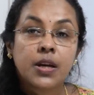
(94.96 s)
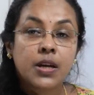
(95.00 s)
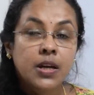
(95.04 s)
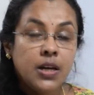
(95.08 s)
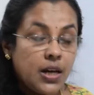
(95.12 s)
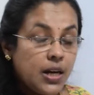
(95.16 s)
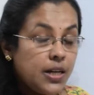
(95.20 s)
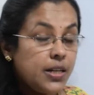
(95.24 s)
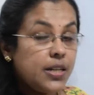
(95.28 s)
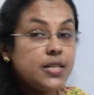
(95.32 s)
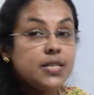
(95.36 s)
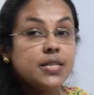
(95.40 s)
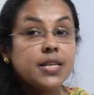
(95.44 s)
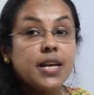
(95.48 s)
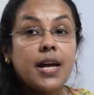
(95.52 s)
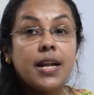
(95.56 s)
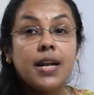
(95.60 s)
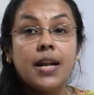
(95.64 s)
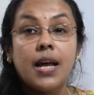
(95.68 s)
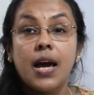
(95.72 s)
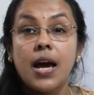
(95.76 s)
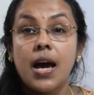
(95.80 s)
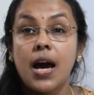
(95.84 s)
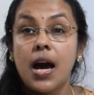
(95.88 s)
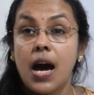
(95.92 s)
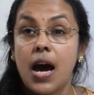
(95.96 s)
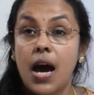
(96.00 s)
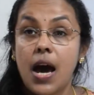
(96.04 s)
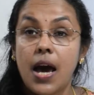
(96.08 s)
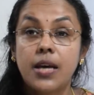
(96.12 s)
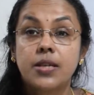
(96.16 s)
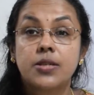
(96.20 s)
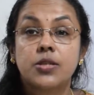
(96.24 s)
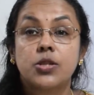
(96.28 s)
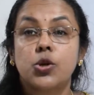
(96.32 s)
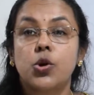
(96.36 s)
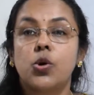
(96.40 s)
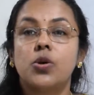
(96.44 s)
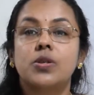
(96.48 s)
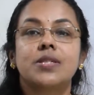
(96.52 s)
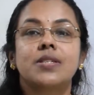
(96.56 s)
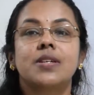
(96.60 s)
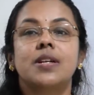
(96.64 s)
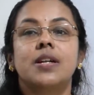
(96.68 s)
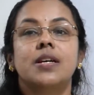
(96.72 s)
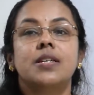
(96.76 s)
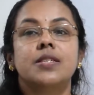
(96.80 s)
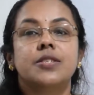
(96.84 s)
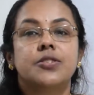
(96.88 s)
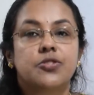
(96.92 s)
It is an
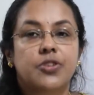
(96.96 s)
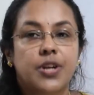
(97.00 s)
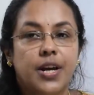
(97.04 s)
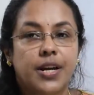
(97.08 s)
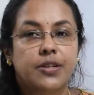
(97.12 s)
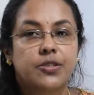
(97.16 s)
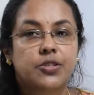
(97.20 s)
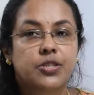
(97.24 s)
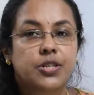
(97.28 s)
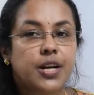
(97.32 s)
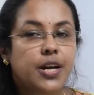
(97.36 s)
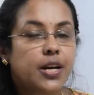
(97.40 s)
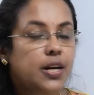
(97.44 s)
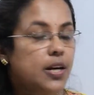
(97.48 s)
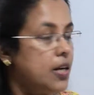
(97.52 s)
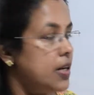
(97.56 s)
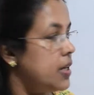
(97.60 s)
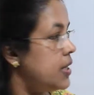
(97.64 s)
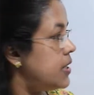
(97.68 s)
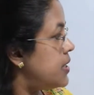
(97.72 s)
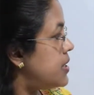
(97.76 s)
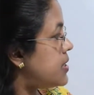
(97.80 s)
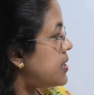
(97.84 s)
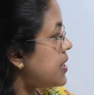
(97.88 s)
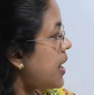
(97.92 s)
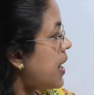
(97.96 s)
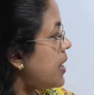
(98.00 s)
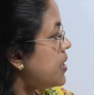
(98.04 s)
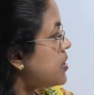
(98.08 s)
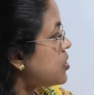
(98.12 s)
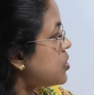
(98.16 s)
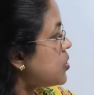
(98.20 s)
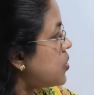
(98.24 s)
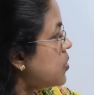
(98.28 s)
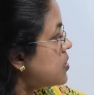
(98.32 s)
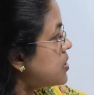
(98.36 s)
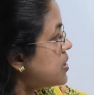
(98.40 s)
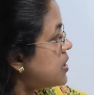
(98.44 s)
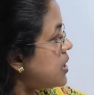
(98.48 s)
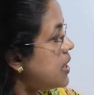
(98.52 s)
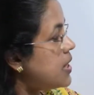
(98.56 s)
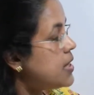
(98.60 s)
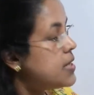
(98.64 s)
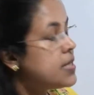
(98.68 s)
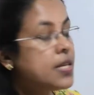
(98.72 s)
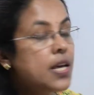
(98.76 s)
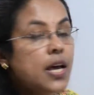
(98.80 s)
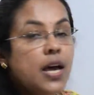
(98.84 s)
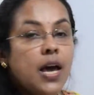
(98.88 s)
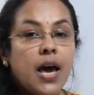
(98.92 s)
isosceles right triangle. It is
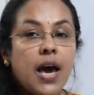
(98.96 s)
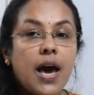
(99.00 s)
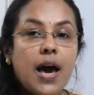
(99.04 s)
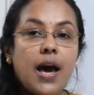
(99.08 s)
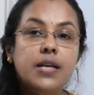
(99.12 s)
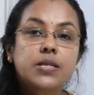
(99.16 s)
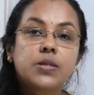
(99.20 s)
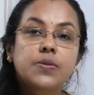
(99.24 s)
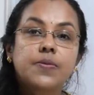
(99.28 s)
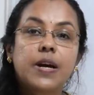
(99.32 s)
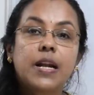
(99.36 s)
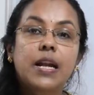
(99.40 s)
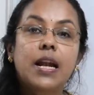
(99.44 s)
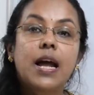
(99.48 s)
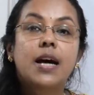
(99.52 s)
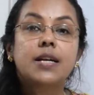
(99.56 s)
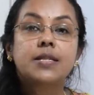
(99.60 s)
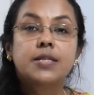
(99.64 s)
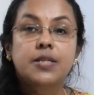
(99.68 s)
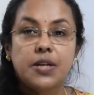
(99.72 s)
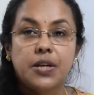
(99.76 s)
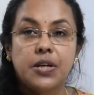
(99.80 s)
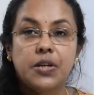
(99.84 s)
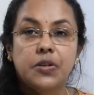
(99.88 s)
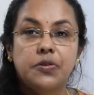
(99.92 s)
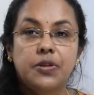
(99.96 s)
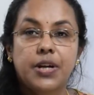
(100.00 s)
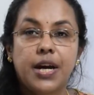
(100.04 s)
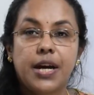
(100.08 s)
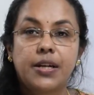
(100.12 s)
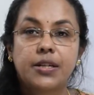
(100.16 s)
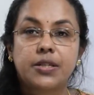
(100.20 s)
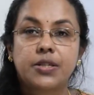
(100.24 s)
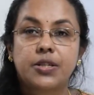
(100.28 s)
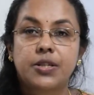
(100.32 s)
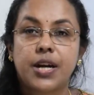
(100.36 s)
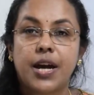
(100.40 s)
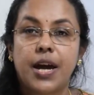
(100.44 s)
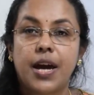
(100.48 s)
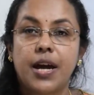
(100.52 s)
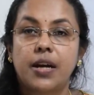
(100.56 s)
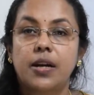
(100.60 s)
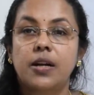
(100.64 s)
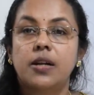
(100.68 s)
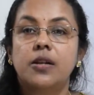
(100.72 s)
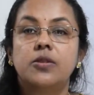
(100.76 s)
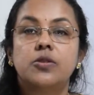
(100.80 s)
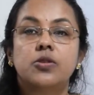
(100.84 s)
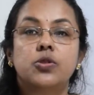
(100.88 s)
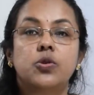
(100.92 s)
isosceles as well as right
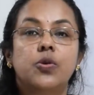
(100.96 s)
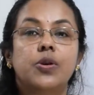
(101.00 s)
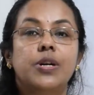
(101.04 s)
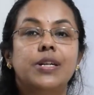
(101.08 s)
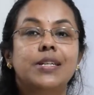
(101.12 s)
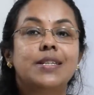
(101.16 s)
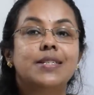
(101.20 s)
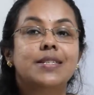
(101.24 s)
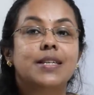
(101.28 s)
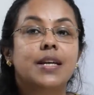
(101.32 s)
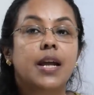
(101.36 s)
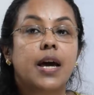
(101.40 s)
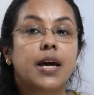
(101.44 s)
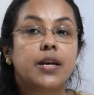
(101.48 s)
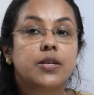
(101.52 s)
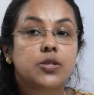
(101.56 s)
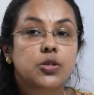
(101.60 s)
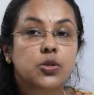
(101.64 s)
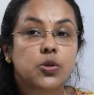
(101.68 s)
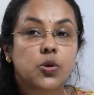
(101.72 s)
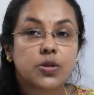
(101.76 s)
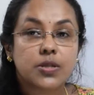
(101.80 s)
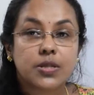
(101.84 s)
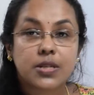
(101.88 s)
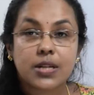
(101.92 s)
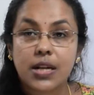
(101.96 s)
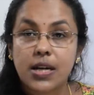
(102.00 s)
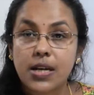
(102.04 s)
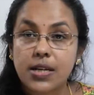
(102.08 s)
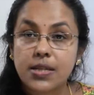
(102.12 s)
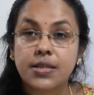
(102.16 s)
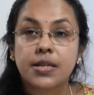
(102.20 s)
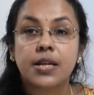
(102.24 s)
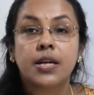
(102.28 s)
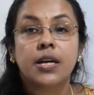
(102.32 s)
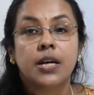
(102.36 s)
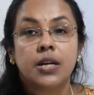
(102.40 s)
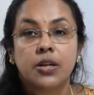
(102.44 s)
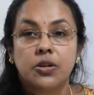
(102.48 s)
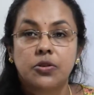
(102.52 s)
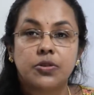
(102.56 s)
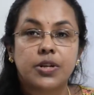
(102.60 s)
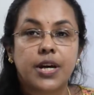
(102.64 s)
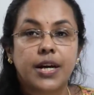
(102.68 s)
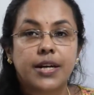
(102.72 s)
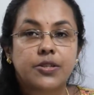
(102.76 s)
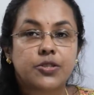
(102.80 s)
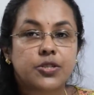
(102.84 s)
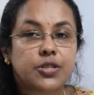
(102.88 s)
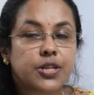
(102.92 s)
triangle. So it is an isosceles
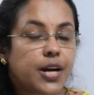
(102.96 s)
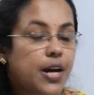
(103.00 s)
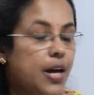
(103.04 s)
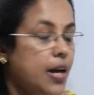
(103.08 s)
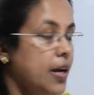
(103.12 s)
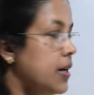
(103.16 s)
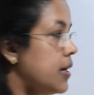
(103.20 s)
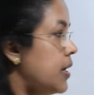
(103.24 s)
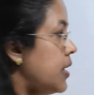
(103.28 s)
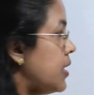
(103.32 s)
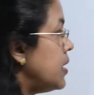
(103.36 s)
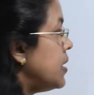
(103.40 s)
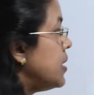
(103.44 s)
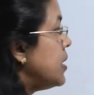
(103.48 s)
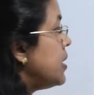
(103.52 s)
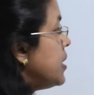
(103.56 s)
right triangle.